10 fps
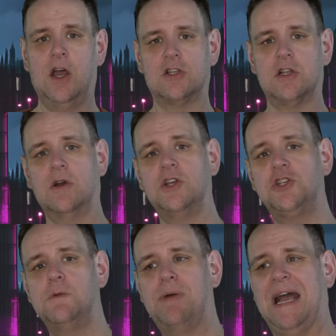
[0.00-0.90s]
as long as
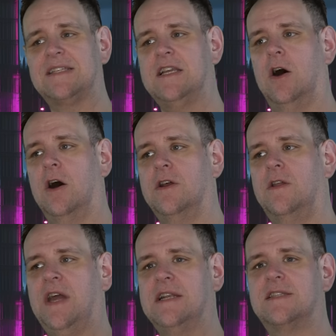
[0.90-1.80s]
you pass it on
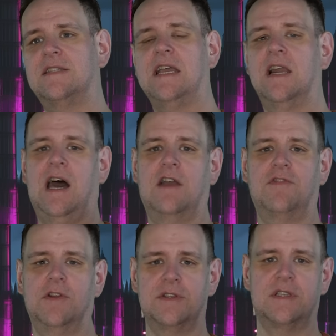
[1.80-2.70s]
and then stay alive
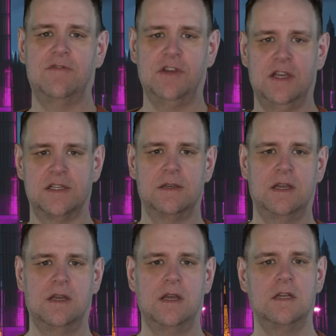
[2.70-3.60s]
for another seven years.
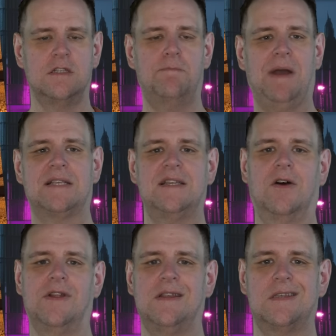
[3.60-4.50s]
So you pass it
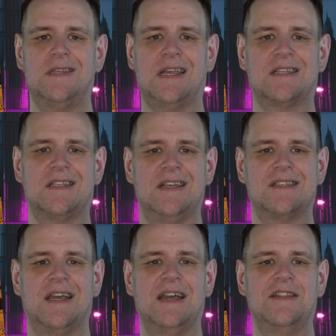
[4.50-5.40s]
on in your
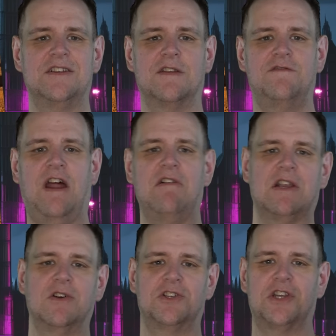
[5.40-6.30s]
sixties, there's a very
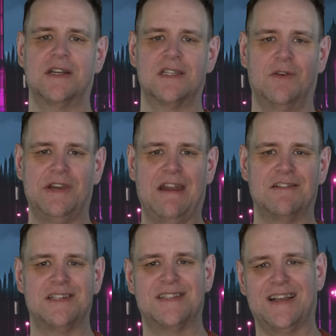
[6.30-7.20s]
good chance no
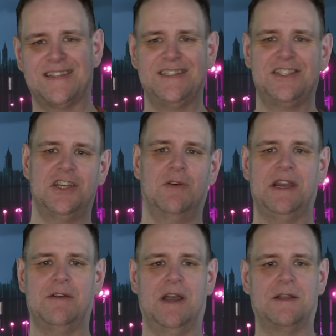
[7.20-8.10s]
inheritance tax is due
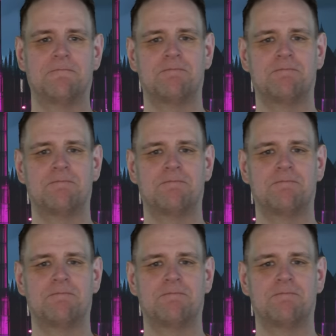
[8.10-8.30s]
anyway.